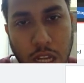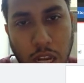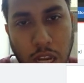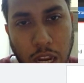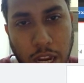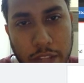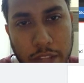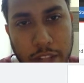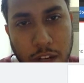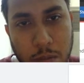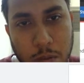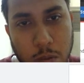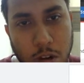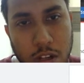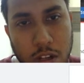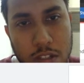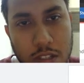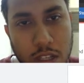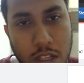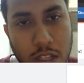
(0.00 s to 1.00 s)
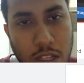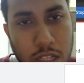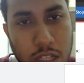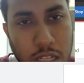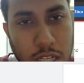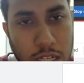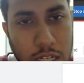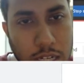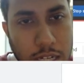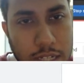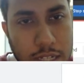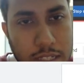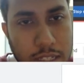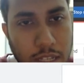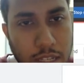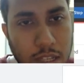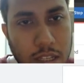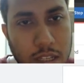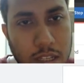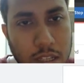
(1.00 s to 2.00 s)
other policy, let's say
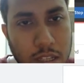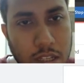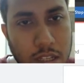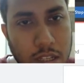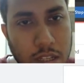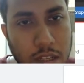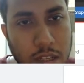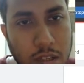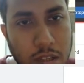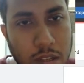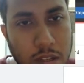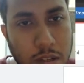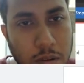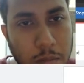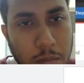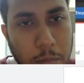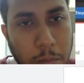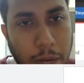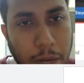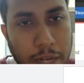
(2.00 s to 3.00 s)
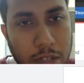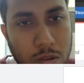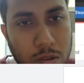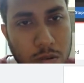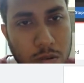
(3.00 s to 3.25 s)
pi 2.